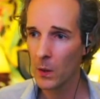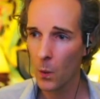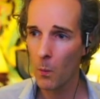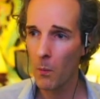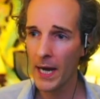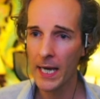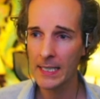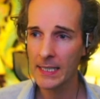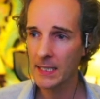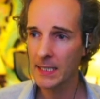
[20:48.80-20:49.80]
my
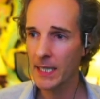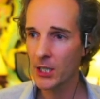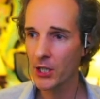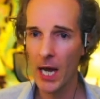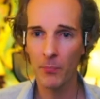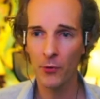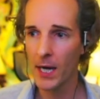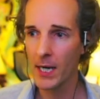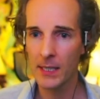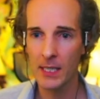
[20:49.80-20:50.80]
existing share
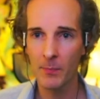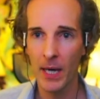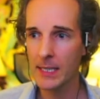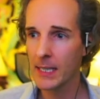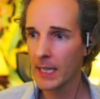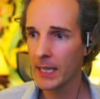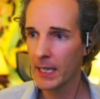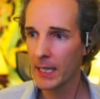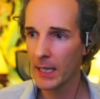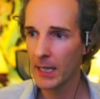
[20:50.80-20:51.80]
price is
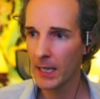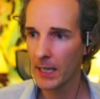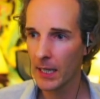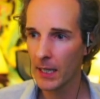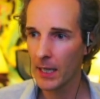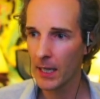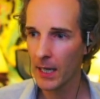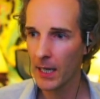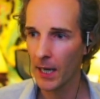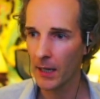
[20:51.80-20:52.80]
basically,
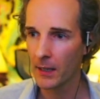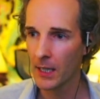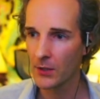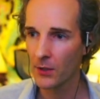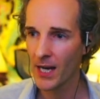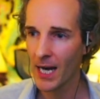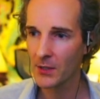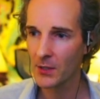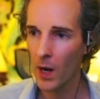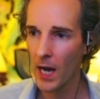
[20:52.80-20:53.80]
so
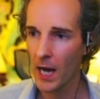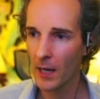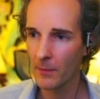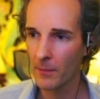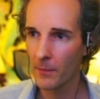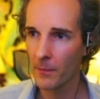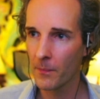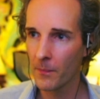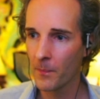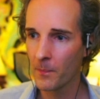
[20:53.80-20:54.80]
that's where,
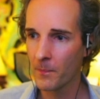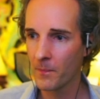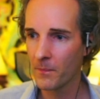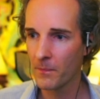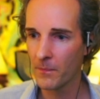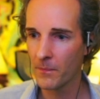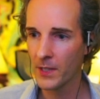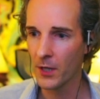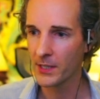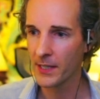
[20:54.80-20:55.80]

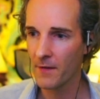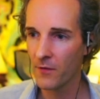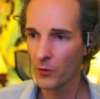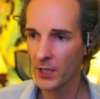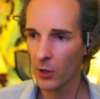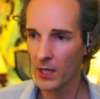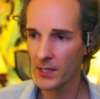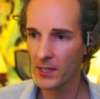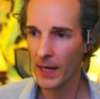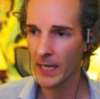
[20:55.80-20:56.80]
say $40
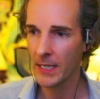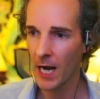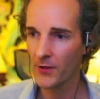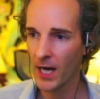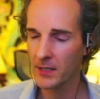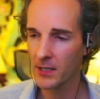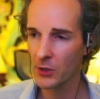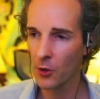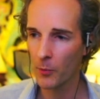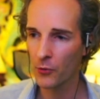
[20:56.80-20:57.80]
is right now. That's the
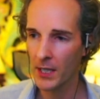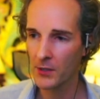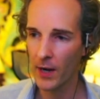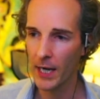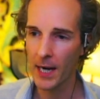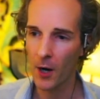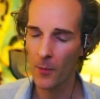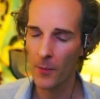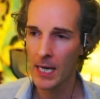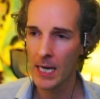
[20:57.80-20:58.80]
stock price right now.
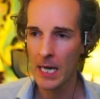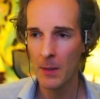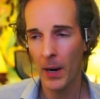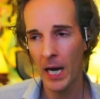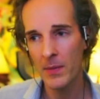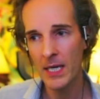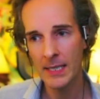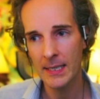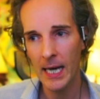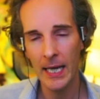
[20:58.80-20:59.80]
By me
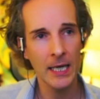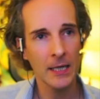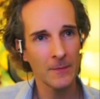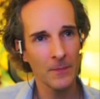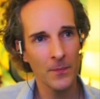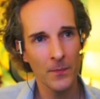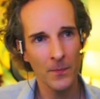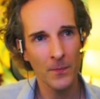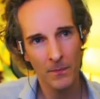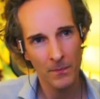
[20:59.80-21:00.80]
selling
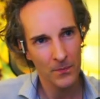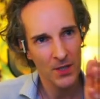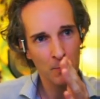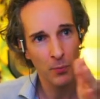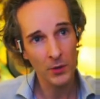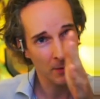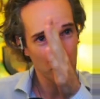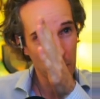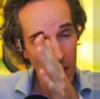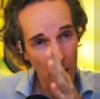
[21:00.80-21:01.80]
this
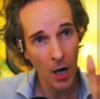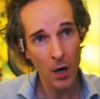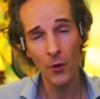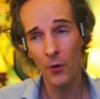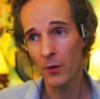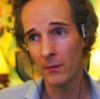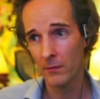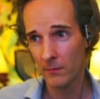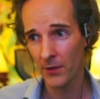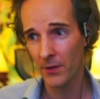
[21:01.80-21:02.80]
put below,
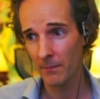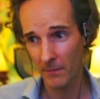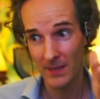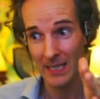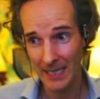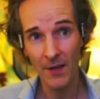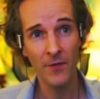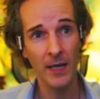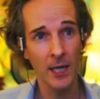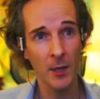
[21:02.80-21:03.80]

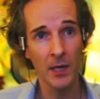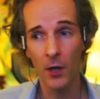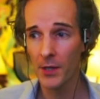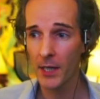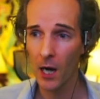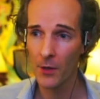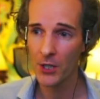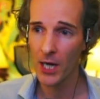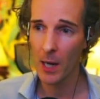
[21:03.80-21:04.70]
significantly below the current share